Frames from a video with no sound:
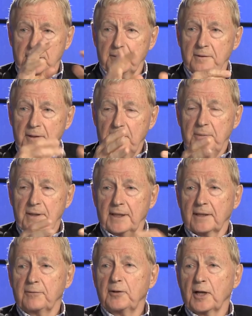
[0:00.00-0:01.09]
it could be
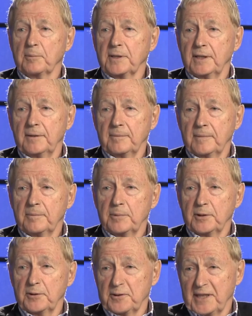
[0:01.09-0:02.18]
like a farm team,
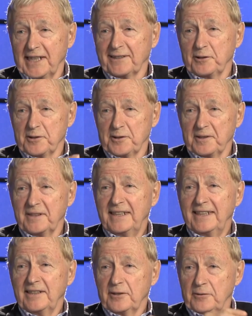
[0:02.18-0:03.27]
produce actors that
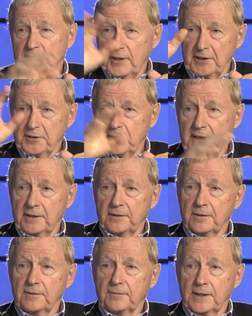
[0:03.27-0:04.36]
could graduate
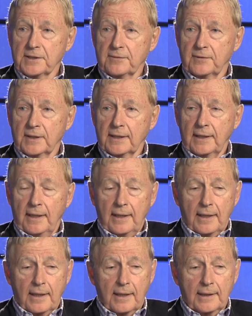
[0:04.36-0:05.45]
into the festival.
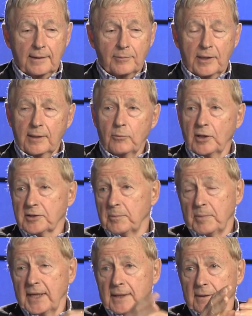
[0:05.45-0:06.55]
It wasn't
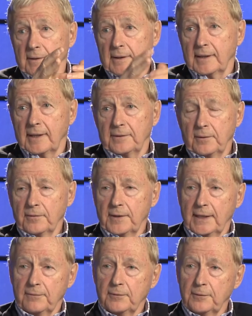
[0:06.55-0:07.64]
bad. I don't
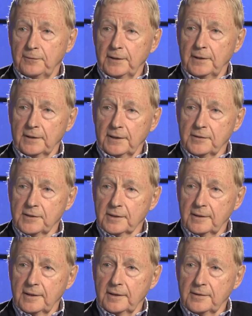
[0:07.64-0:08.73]
think it fulfilled
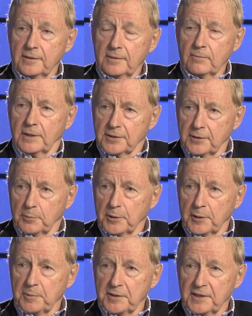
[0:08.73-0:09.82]
its original
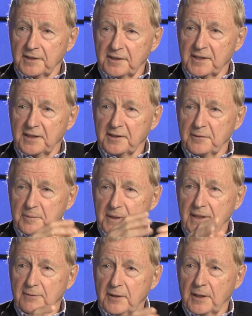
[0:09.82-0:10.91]
purpose in the sense of
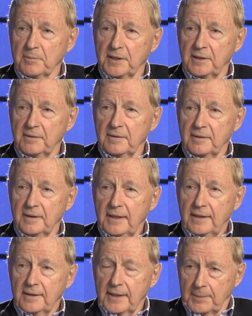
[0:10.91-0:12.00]
being a farm team
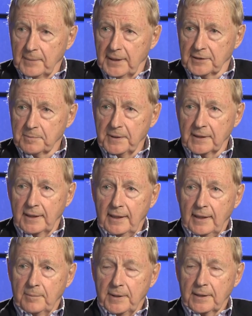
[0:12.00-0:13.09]
that much, but
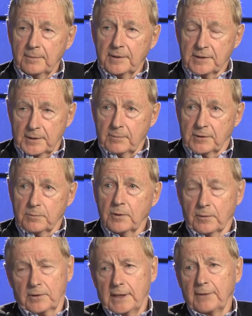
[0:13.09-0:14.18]
it was
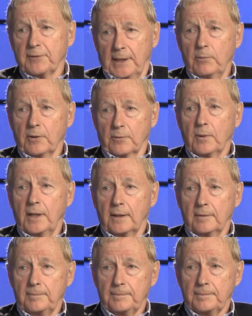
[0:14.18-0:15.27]
definitely
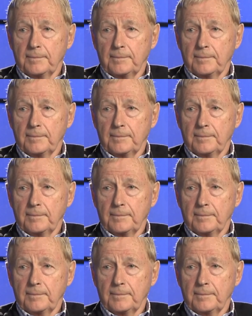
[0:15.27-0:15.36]
worthwhile.